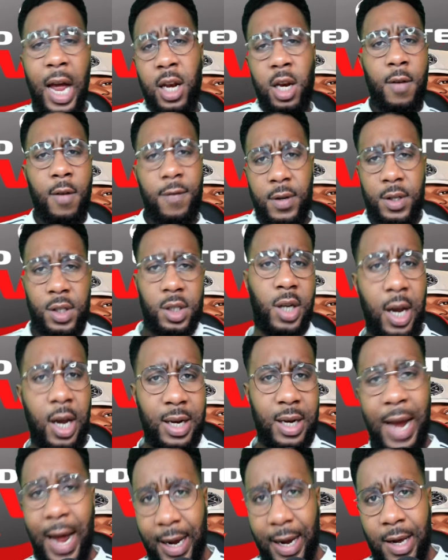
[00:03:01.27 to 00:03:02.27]
of shake,
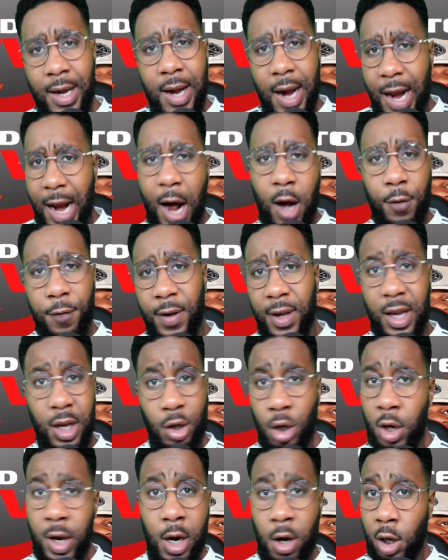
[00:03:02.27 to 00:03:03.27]
like, and I was thinking
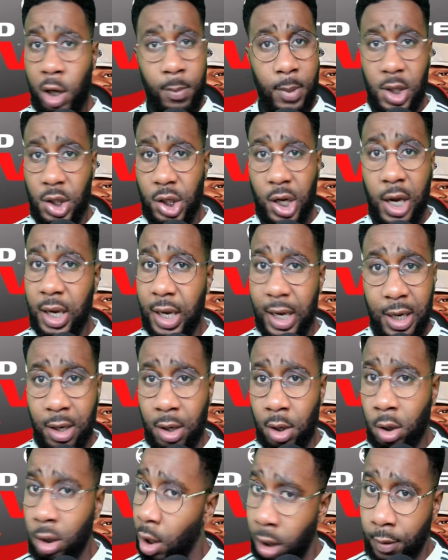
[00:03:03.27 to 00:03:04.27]
you ain't gonna be
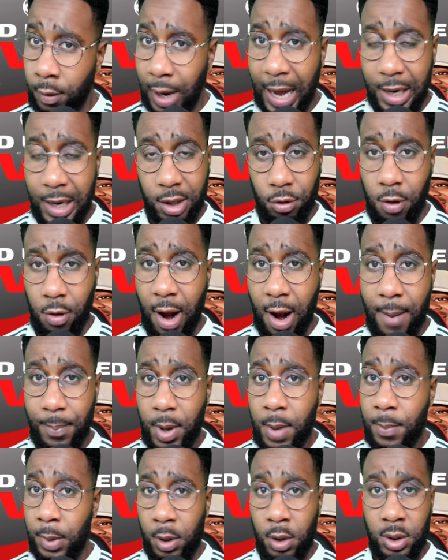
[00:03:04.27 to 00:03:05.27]
shaking none of that crap,
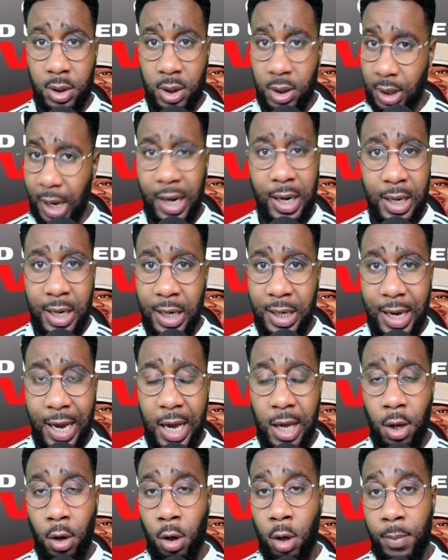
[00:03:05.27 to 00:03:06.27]
because at the end of the
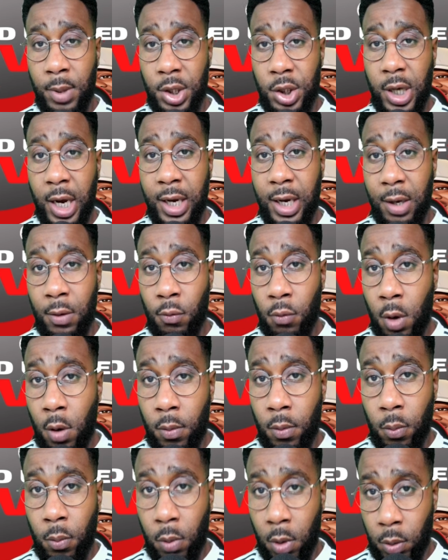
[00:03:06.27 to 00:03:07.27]
day you're gonna be shaking
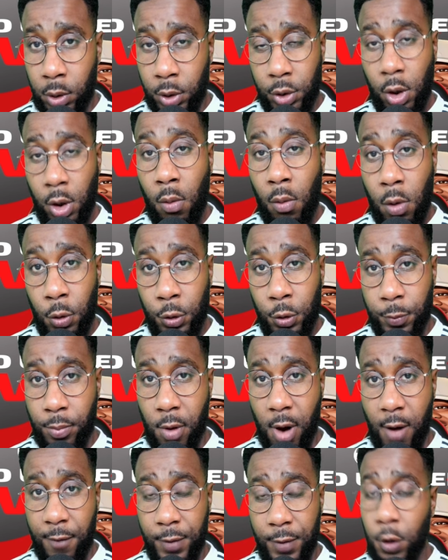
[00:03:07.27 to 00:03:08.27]
sorrows,
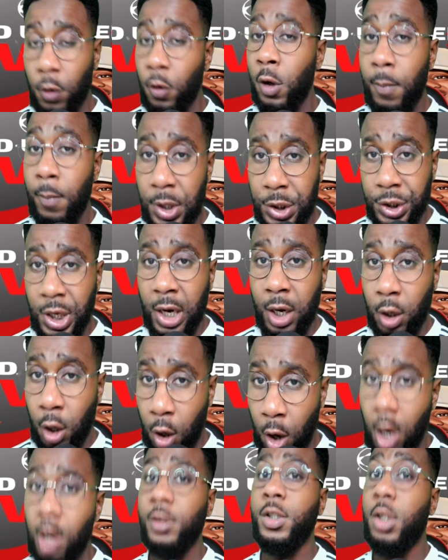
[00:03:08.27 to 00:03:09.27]
bruv. You're gonna be shaking a
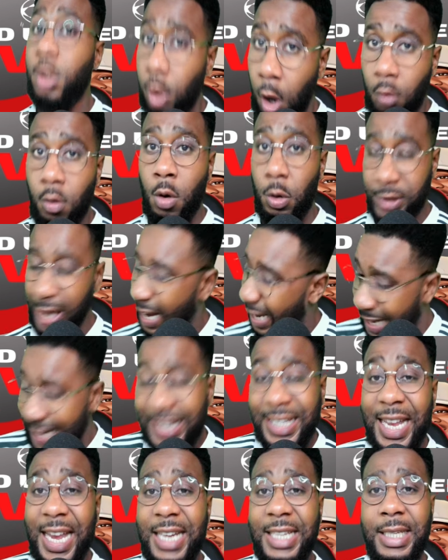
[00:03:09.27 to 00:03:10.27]
lot of sorrows, and he
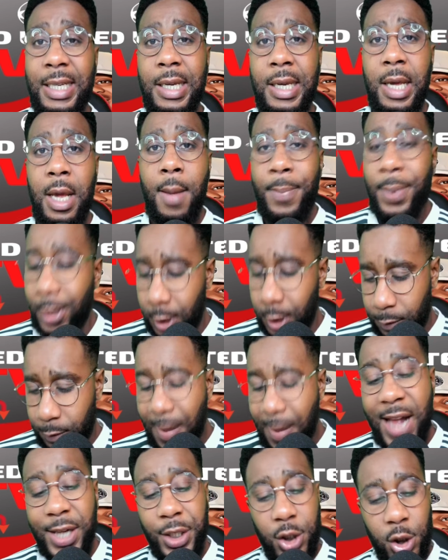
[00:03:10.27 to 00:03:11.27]
did, because
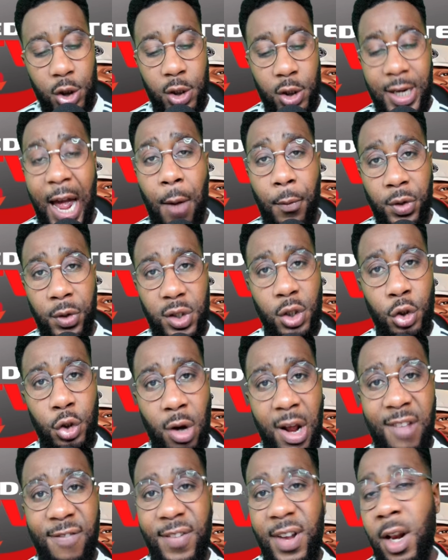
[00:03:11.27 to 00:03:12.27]
Manchester United was
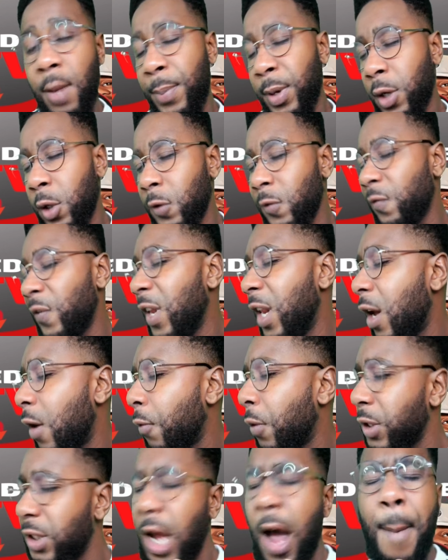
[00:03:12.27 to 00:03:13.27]
enjoying Villa, because Villa
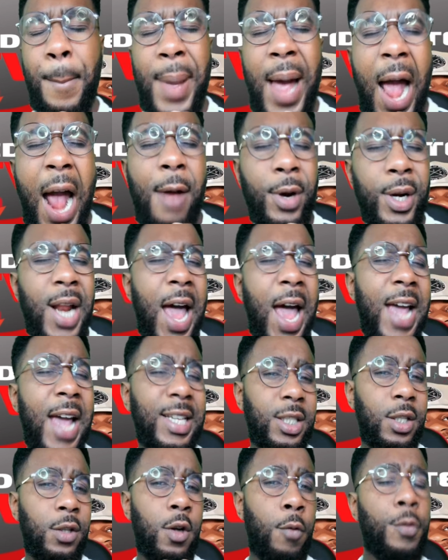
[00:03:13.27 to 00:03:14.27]
was our
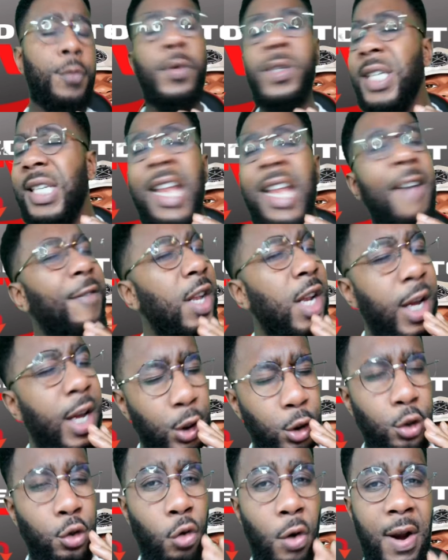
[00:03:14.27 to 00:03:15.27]
paradise, you know. We was in that Villa
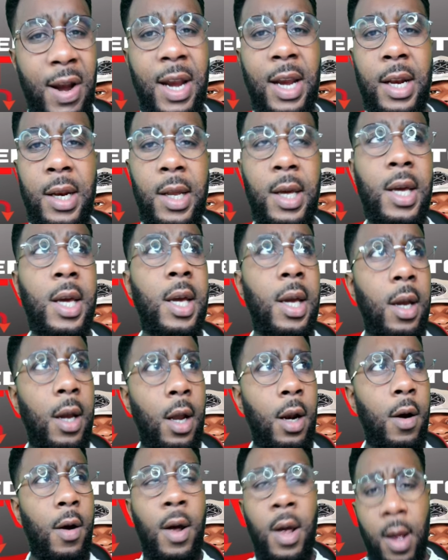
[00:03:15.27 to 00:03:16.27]
enjoying, you
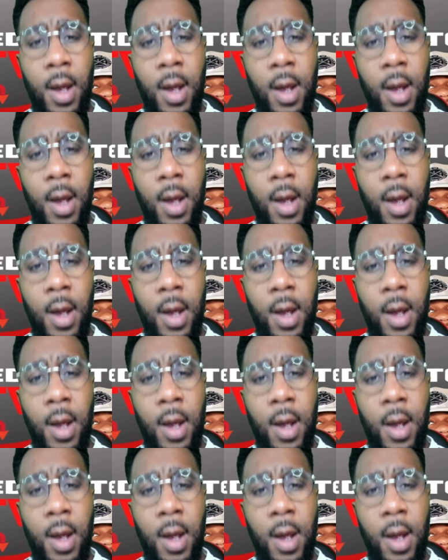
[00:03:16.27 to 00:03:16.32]
know,